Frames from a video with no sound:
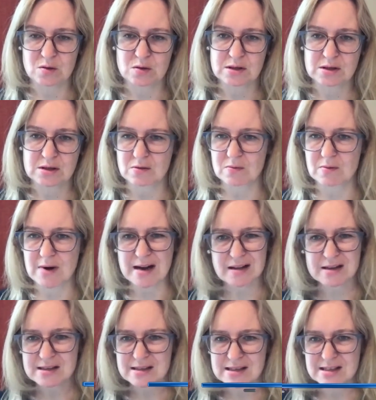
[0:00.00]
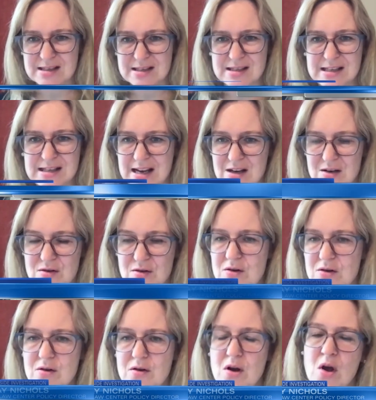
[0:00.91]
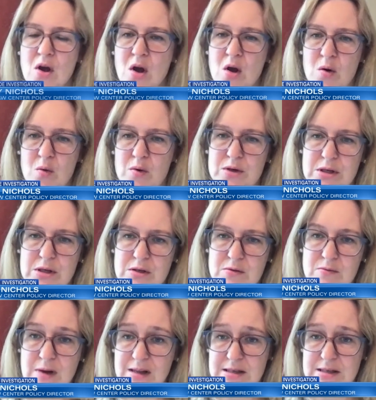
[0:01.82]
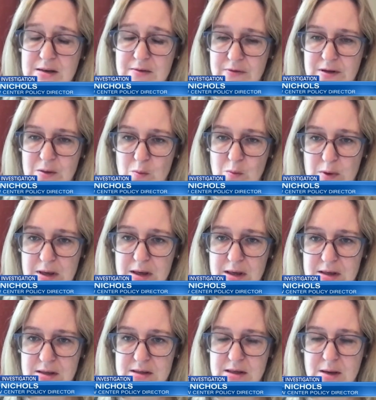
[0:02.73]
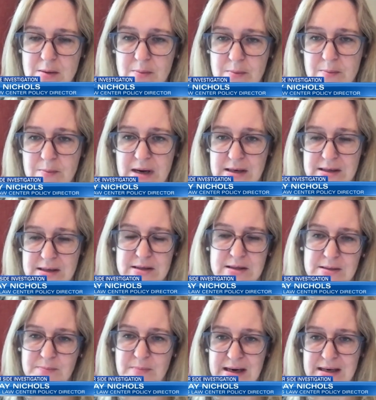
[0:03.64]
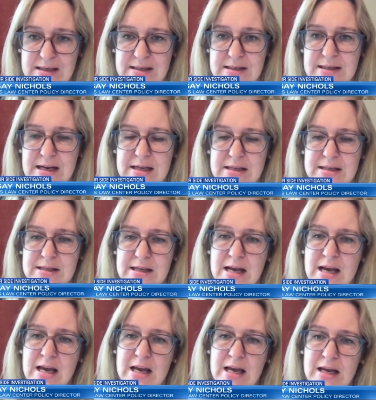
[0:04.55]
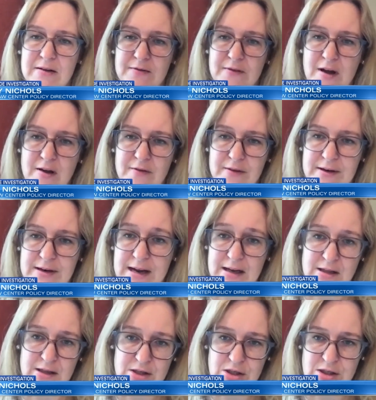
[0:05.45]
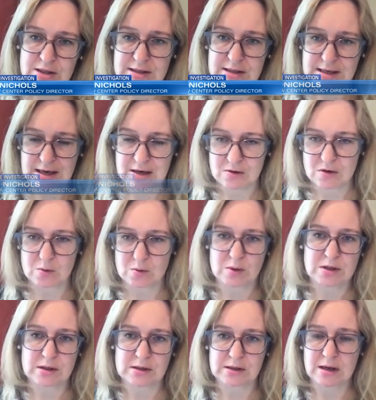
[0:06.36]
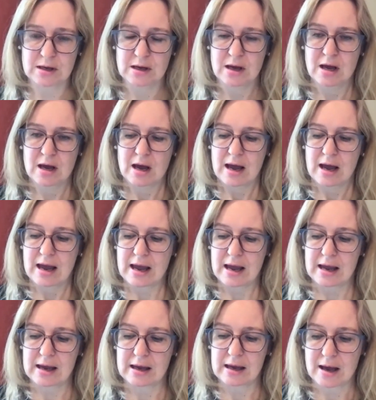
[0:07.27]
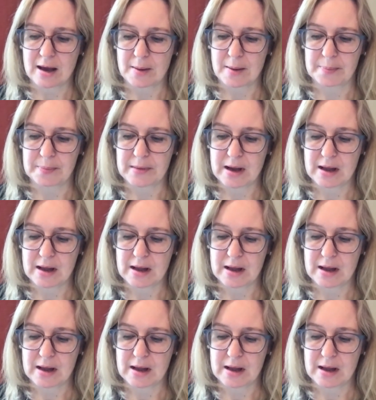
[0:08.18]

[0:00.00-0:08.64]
uses a recklessness standard, which is relatively weak. Some many many states involve a negligence standard, which is a a, um,